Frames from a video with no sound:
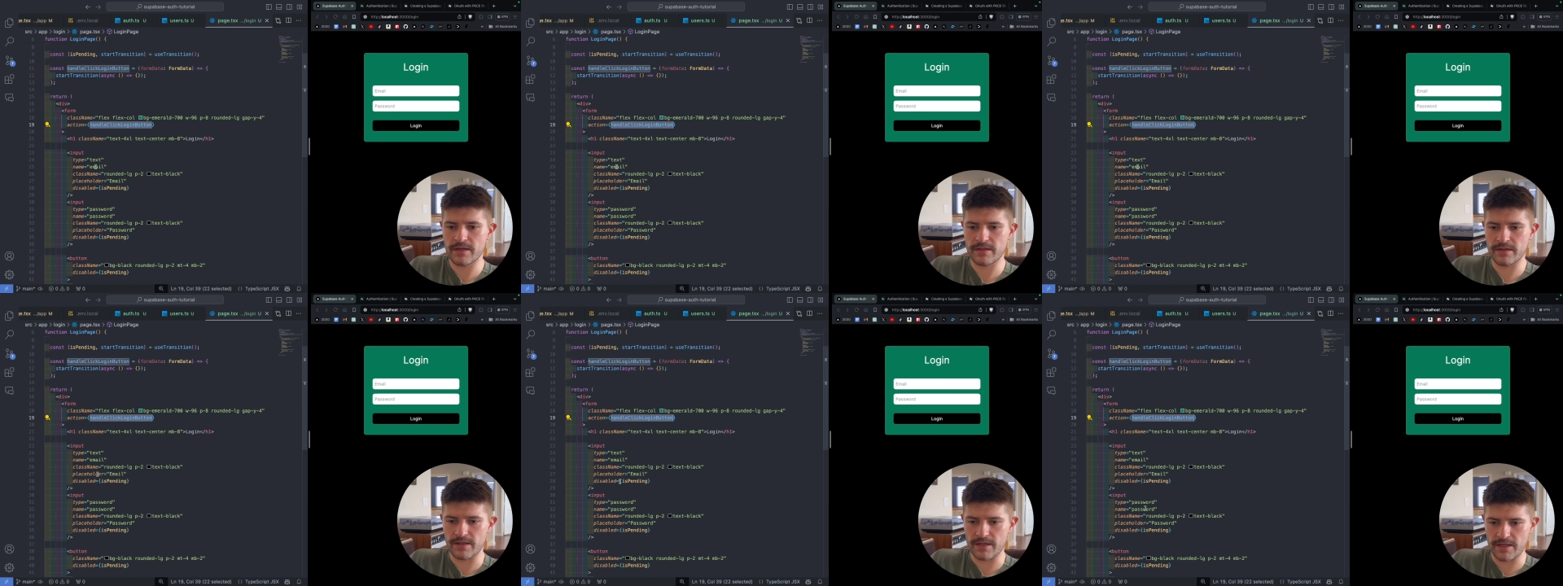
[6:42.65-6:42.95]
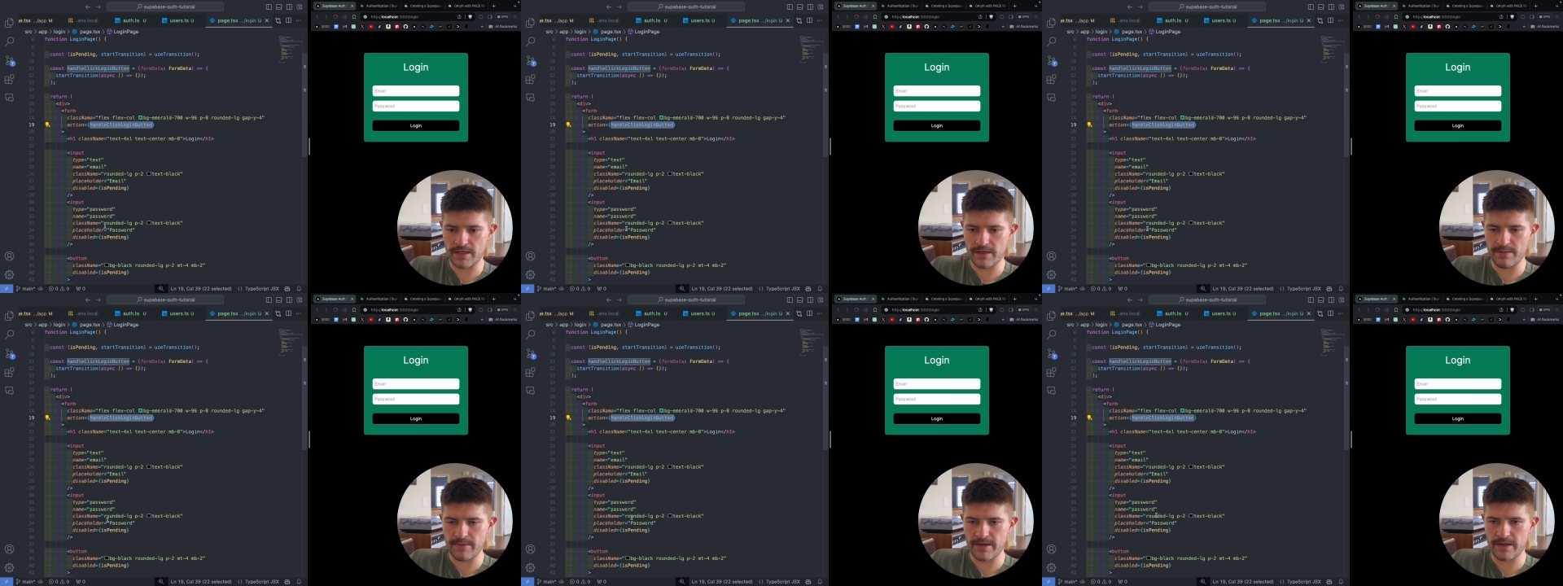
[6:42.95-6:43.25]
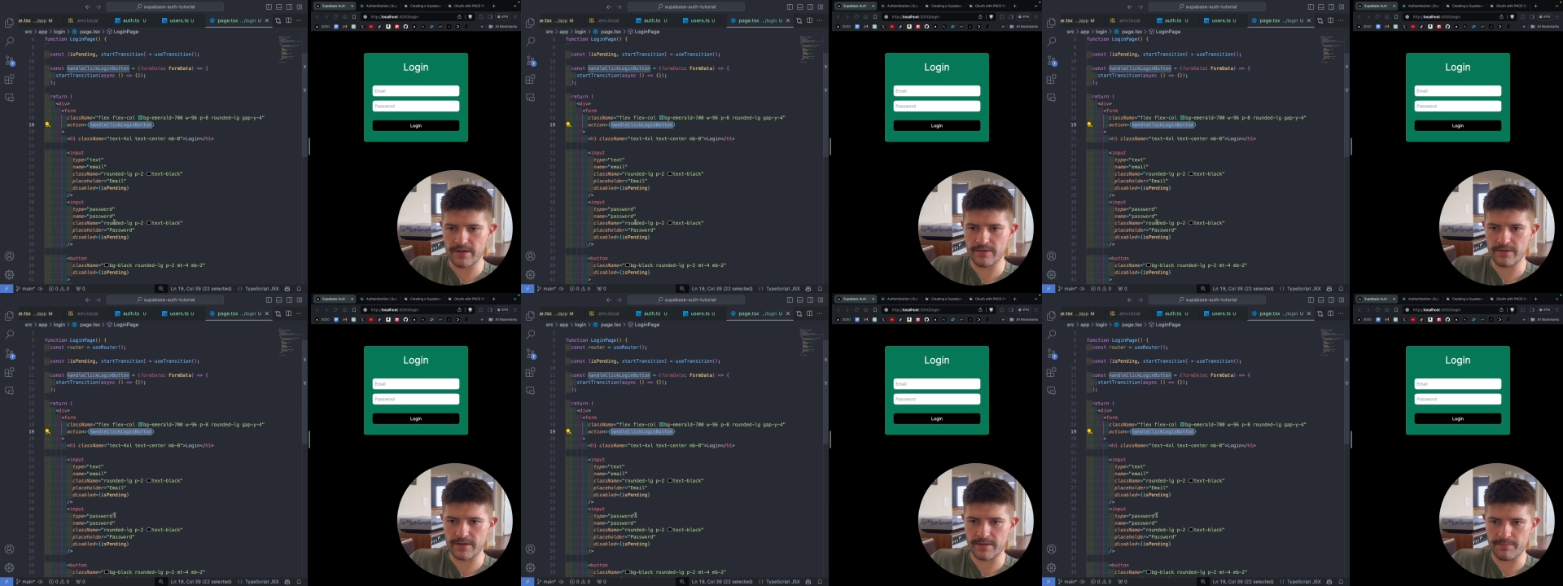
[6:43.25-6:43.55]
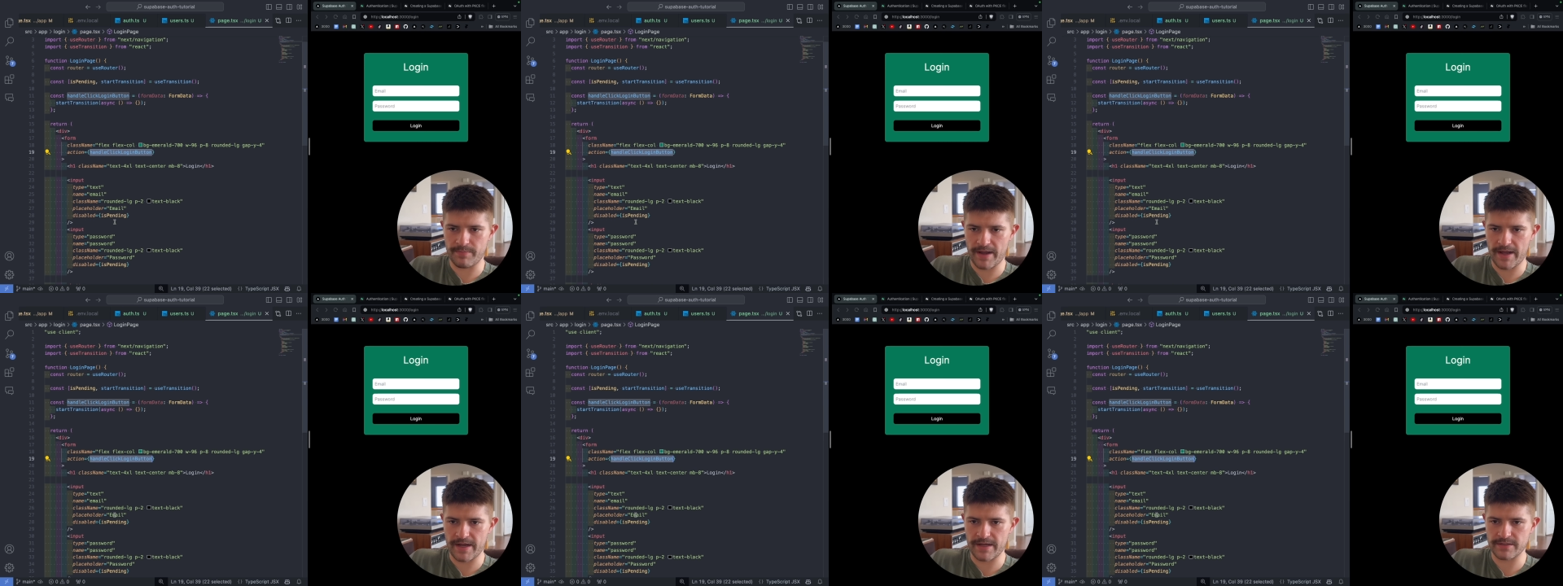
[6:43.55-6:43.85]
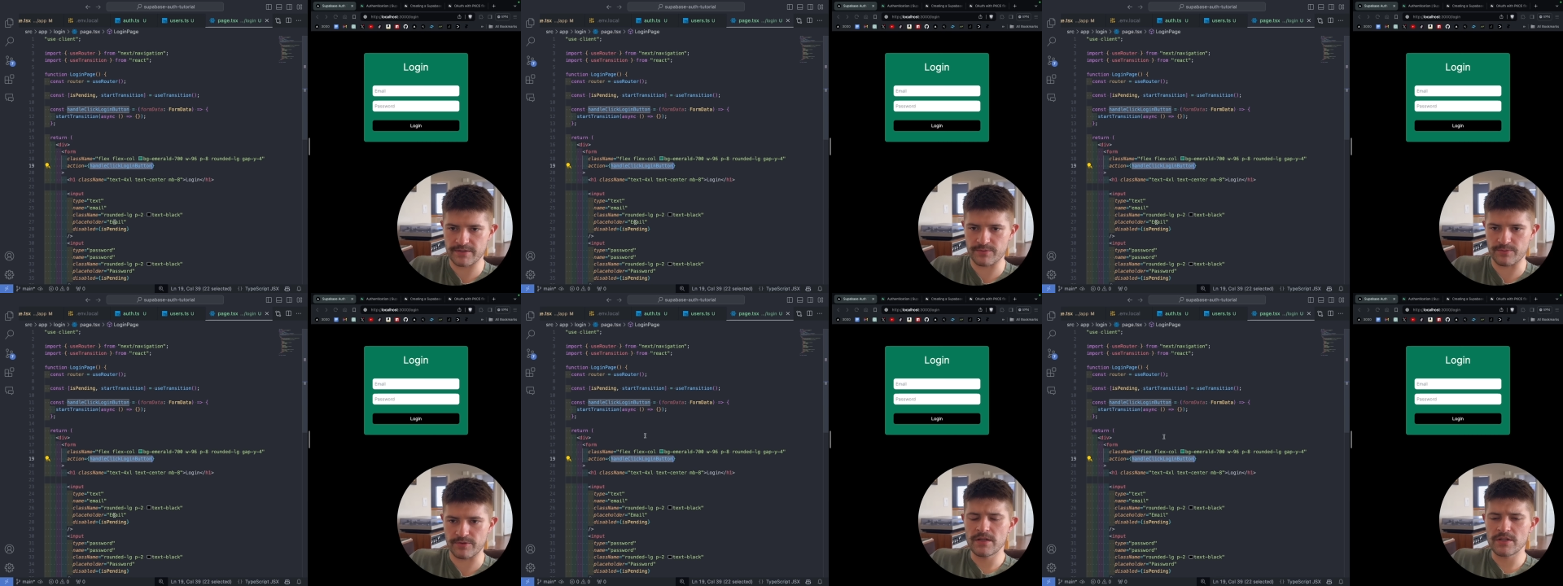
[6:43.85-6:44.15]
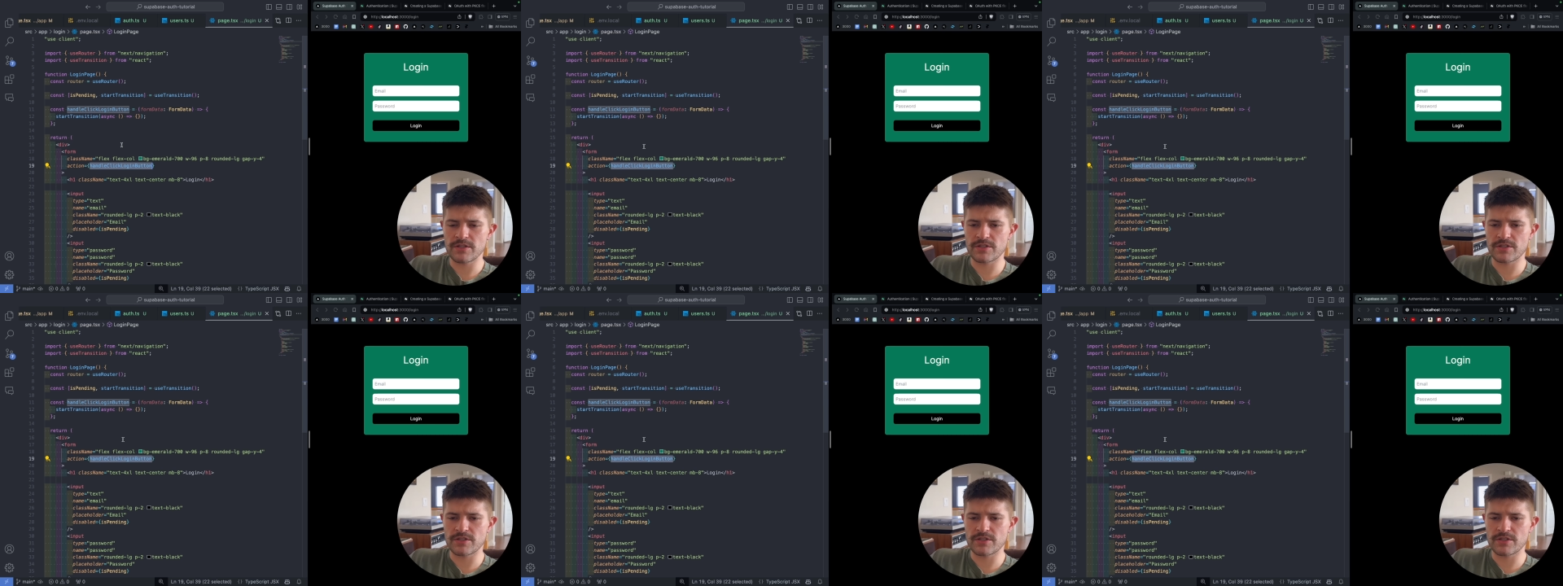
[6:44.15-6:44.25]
the email and password.